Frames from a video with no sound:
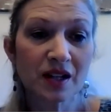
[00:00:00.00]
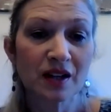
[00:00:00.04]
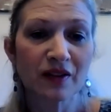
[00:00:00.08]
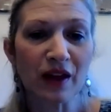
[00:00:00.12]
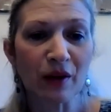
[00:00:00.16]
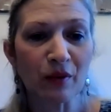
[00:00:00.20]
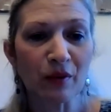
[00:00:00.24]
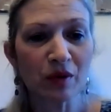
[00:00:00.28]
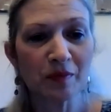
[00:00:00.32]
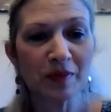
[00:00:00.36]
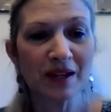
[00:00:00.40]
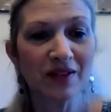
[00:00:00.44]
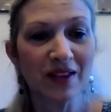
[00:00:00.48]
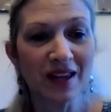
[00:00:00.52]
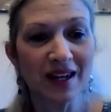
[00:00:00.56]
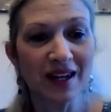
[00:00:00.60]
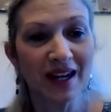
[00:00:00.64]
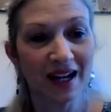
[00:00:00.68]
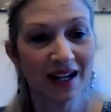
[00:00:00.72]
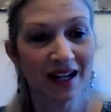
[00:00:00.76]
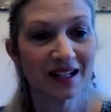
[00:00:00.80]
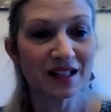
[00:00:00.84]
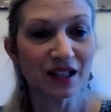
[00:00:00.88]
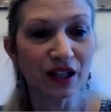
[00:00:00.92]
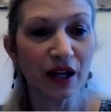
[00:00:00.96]
That would be the
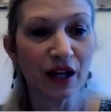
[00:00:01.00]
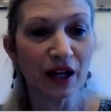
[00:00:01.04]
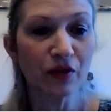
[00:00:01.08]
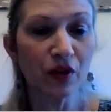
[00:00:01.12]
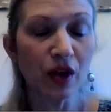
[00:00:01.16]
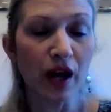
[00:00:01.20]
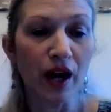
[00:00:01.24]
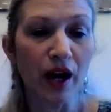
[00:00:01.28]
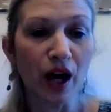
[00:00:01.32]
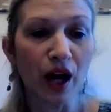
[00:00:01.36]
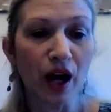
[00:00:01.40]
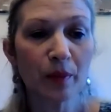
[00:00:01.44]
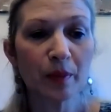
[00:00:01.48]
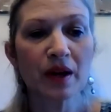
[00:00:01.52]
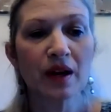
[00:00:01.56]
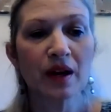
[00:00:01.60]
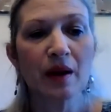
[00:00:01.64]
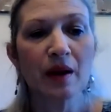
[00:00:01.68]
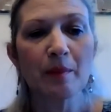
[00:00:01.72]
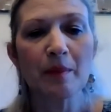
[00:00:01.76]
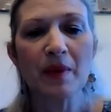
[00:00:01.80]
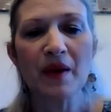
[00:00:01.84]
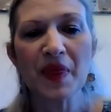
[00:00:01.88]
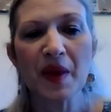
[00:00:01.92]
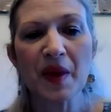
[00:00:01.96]
next level up,
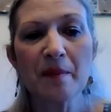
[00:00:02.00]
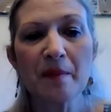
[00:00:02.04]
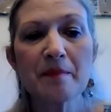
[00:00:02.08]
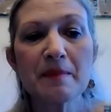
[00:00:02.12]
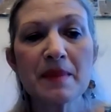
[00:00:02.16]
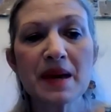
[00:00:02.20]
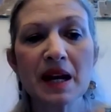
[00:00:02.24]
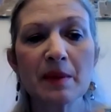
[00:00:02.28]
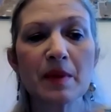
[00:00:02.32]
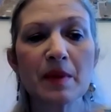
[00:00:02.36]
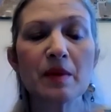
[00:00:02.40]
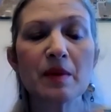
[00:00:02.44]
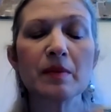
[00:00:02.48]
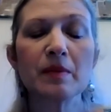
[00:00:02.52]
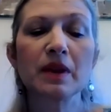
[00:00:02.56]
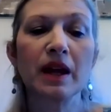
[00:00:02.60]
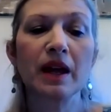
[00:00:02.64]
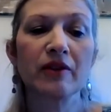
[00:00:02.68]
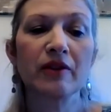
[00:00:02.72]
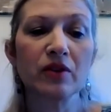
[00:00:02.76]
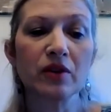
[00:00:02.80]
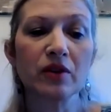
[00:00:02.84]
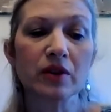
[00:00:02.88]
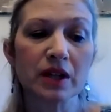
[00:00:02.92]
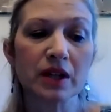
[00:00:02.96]
but the minimum
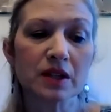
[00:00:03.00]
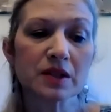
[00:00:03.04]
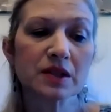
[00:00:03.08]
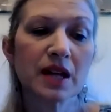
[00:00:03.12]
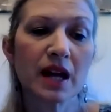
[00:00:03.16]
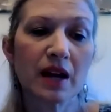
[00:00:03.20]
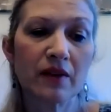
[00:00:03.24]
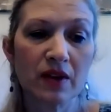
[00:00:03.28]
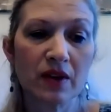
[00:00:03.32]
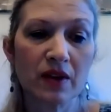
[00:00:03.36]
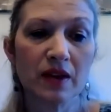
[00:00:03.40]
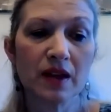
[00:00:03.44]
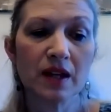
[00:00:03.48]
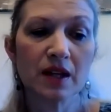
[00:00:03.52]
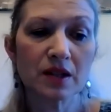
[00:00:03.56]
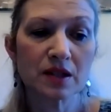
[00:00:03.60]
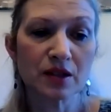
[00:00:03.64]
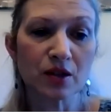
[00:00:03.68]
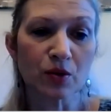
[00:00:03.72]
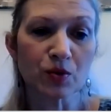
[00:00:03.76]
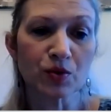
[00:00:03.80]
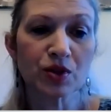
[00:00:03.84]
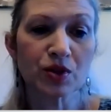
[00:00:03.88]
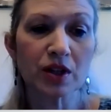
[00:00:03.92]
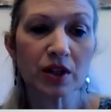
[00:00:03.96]
level is having the
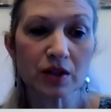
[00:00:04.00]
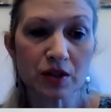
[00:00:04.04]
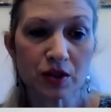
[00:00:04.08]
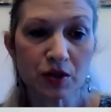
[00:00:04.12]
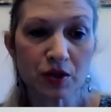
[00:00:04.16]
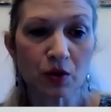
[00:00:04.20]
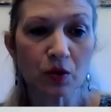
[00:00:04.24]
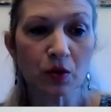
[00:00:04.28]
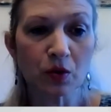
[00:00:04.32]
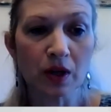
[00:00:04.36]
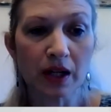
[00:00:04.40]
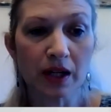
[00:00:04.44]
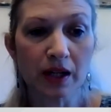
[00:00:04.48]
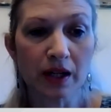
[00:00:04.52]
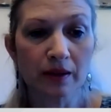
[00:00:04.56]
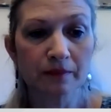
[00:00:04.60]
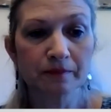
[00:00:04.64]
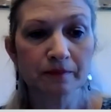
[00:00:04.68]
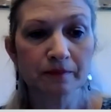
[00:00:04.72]
associate's degree.